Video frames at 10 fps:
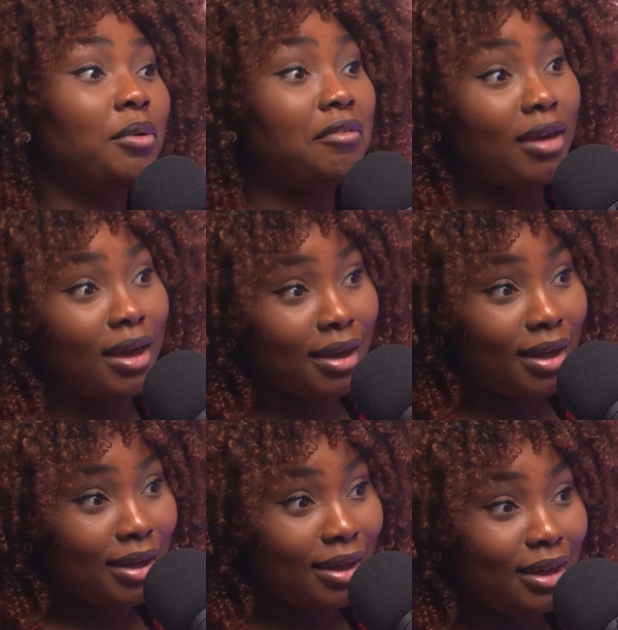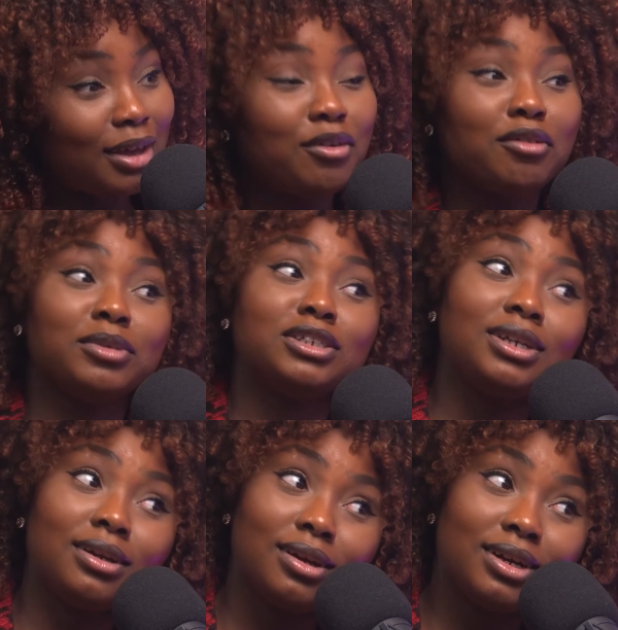with AI, with
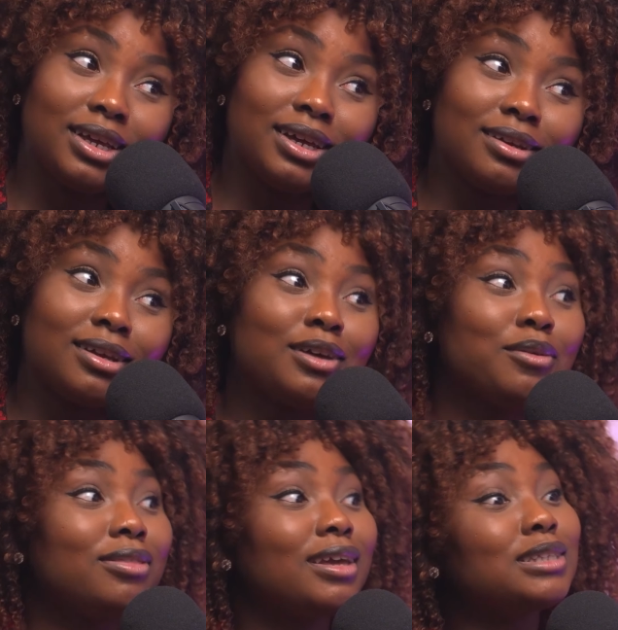machine learning, and